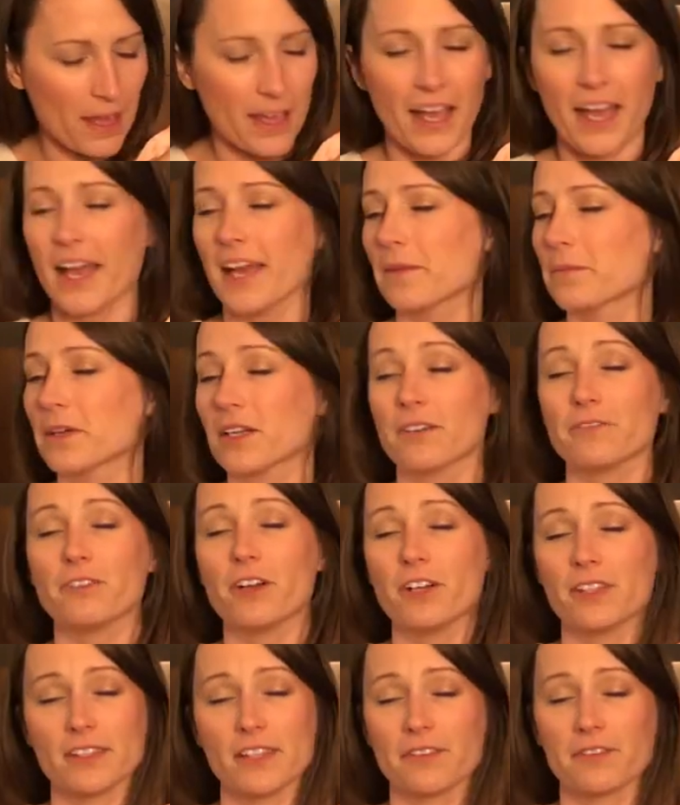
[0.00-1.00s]
I'm gonna
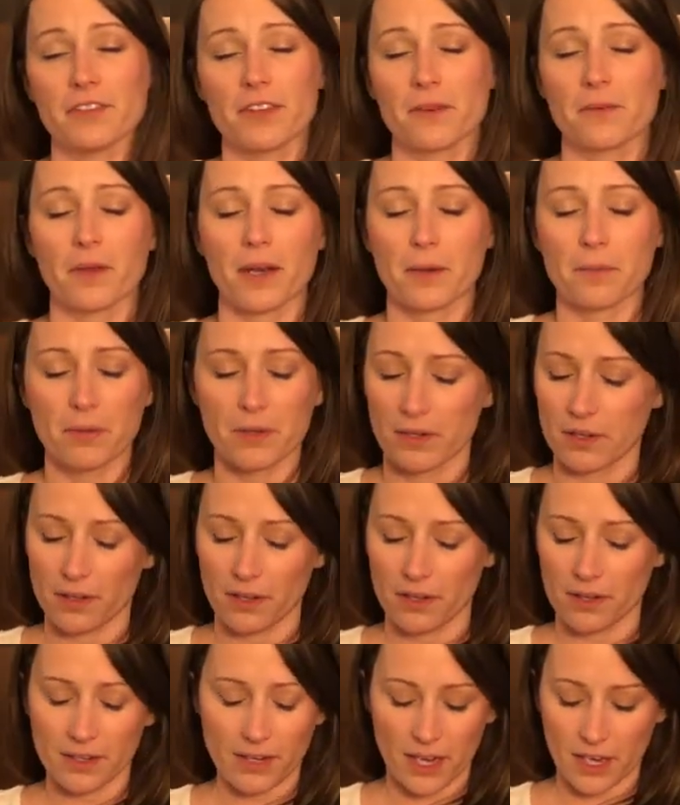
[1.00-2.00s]
fall in love with it when I put it
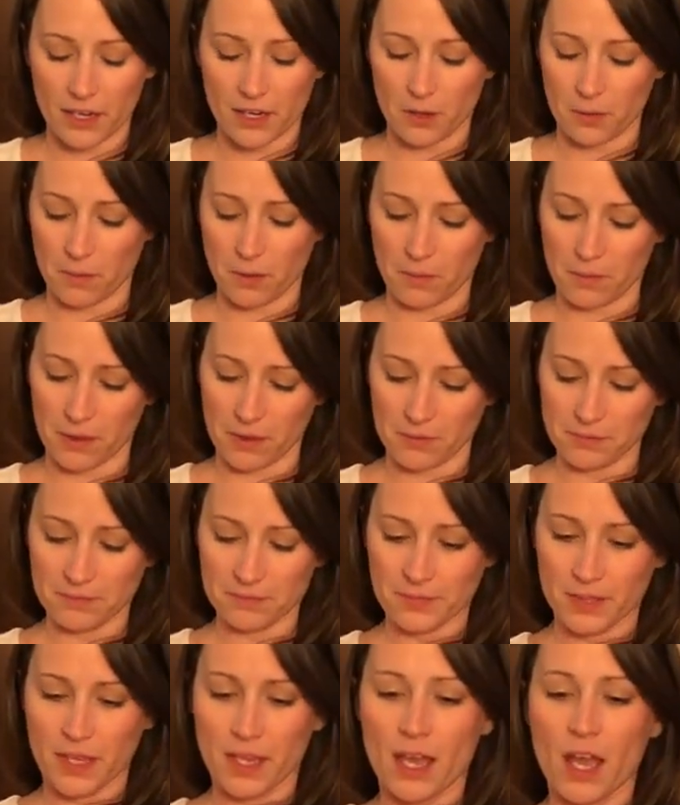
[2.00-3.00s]
on. I know I will.
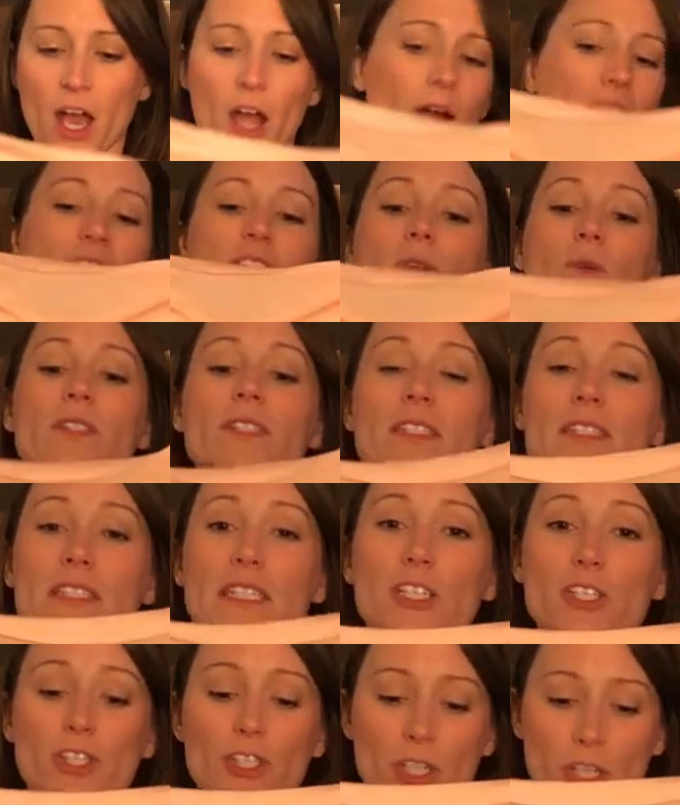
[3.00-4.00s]
All right, so it's a
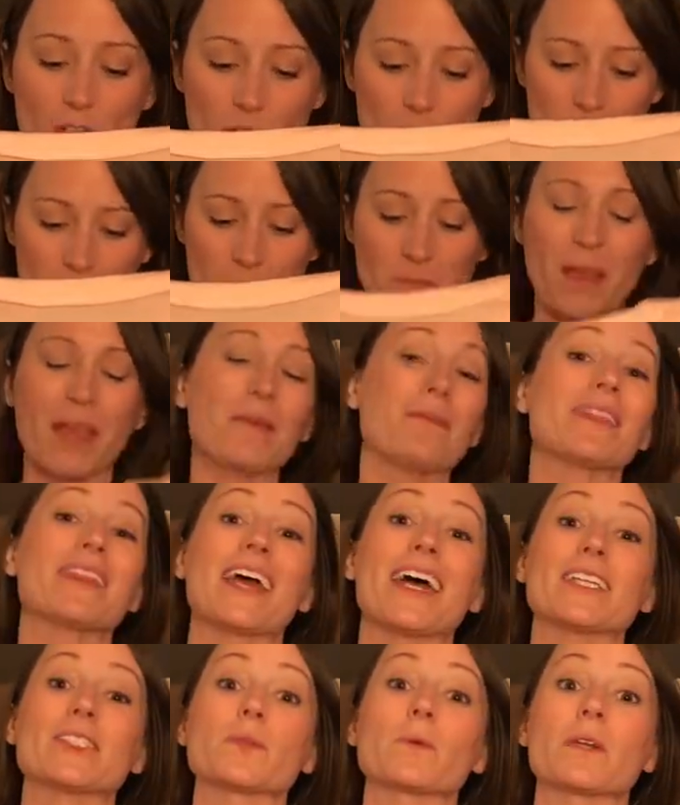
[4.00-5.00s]
t-shirt. Maybe
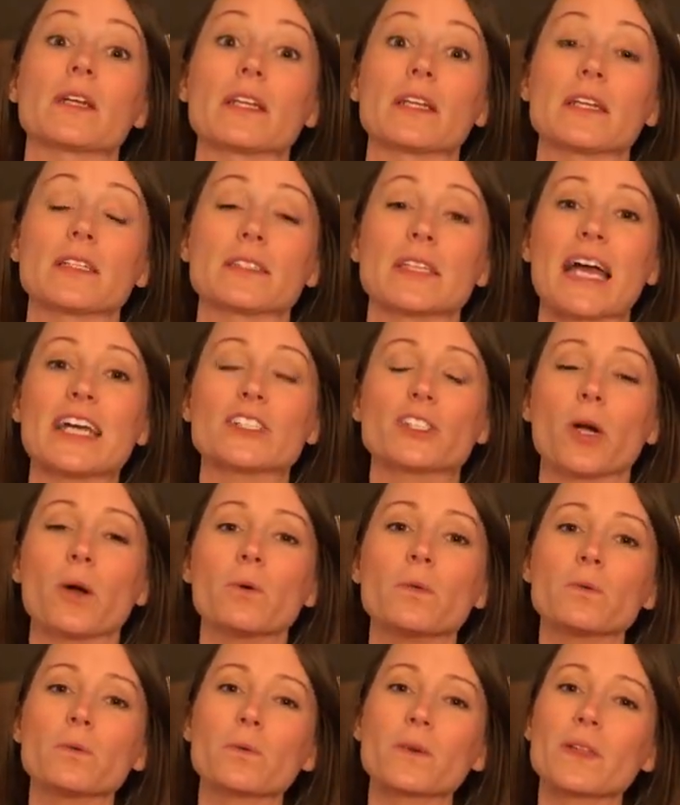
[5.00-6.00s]
that's what it is. I
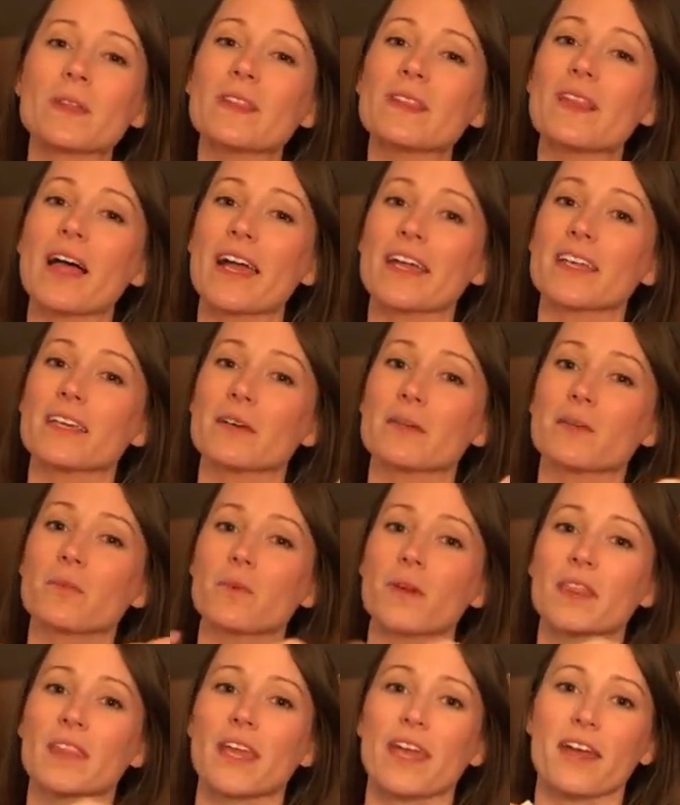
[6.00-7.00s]
don't really like it
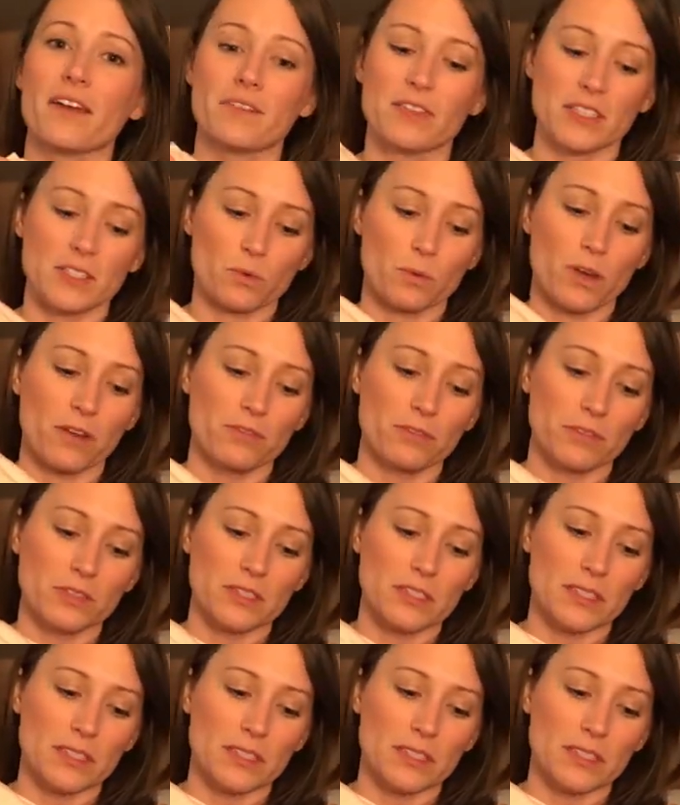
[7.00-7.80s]
when they have this ruffle